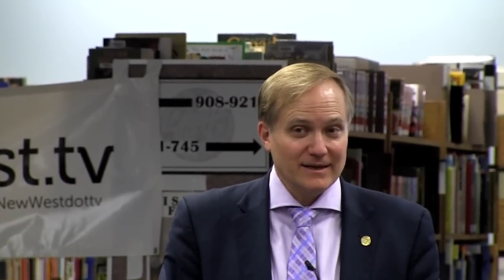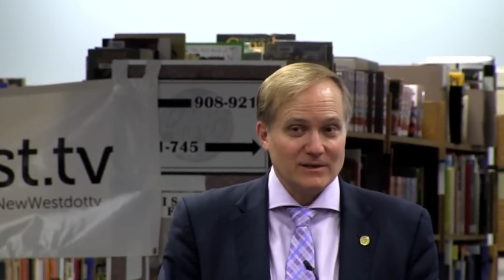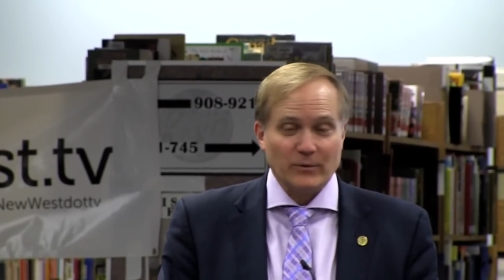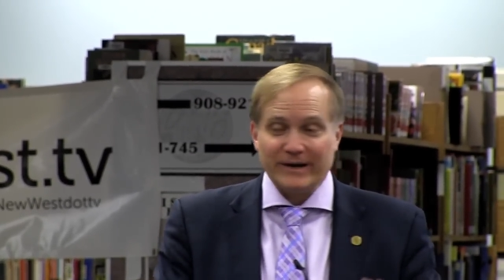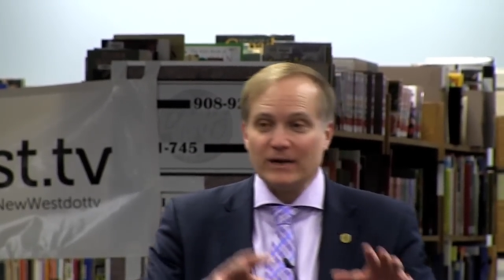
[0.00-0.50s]

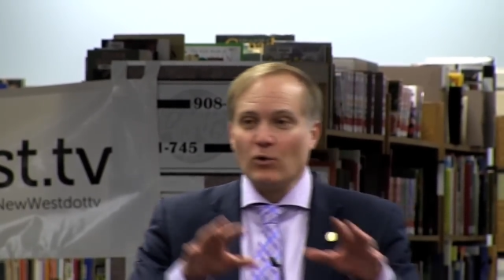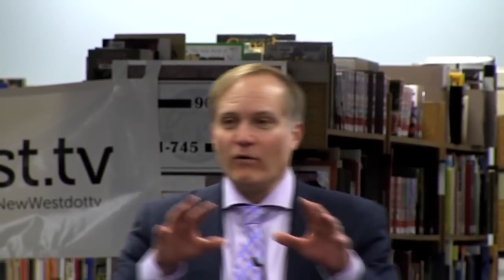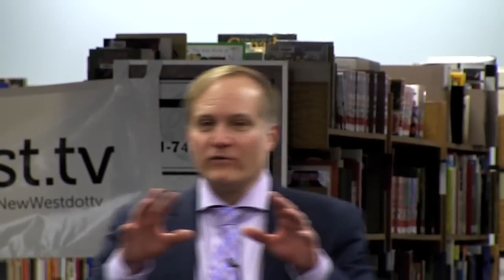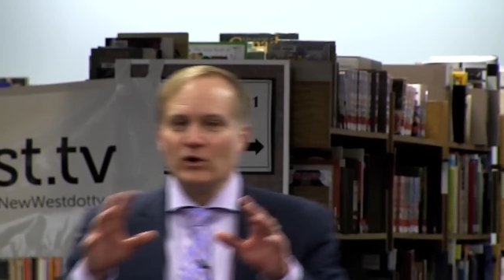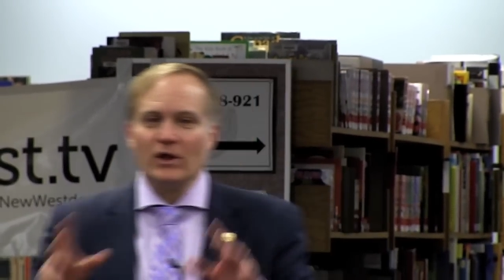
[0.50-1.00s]
So we're going to go
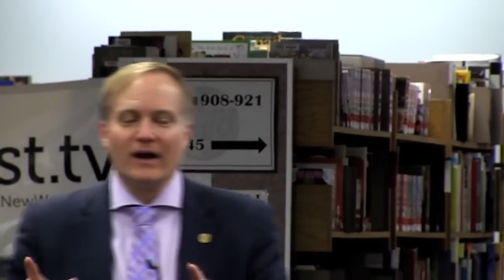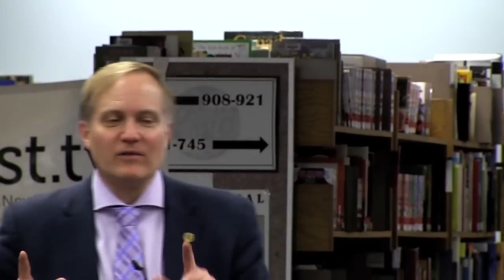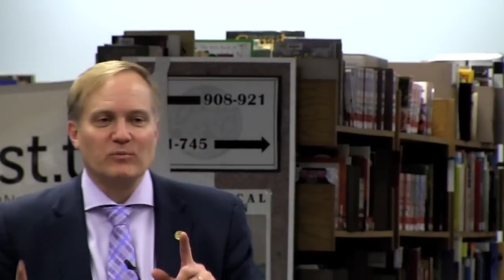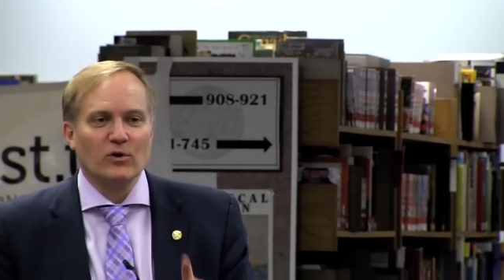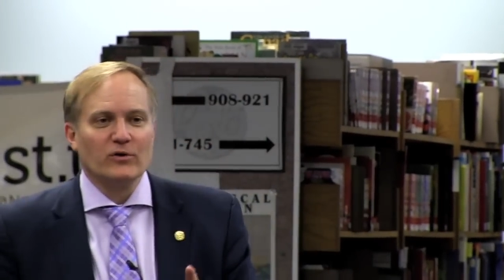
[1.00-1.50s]
over a lot
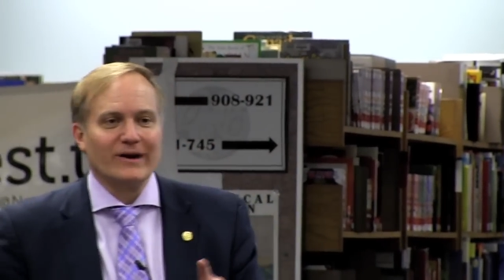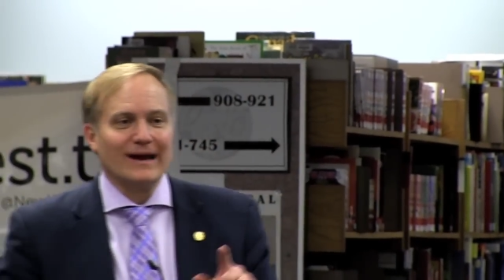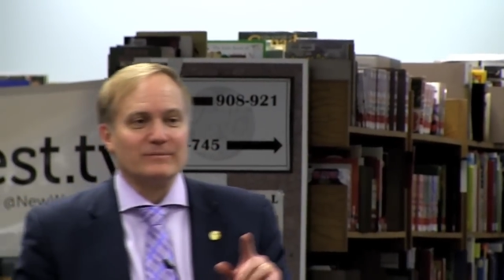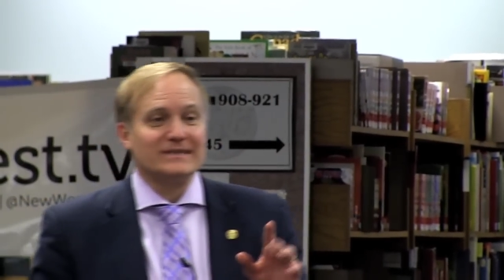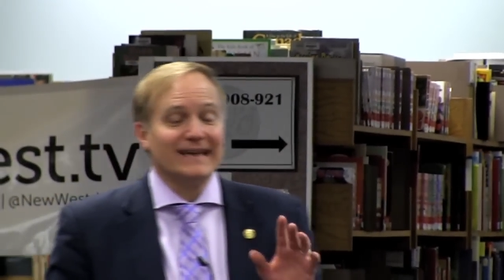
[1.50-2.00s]
of
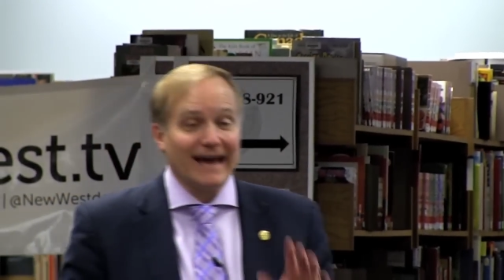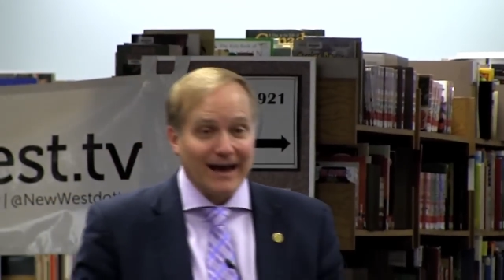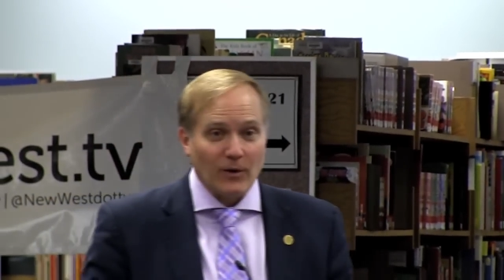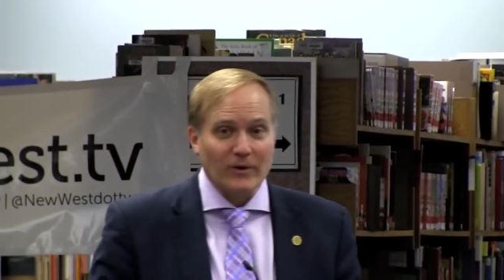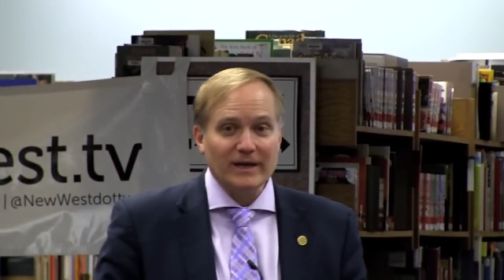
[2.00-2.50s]
programs.
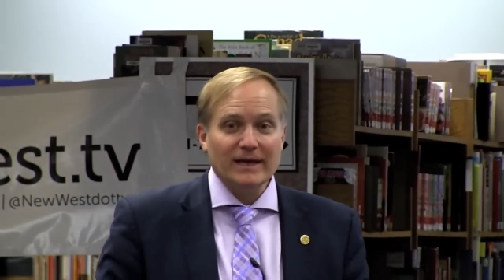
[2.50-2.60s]
Now,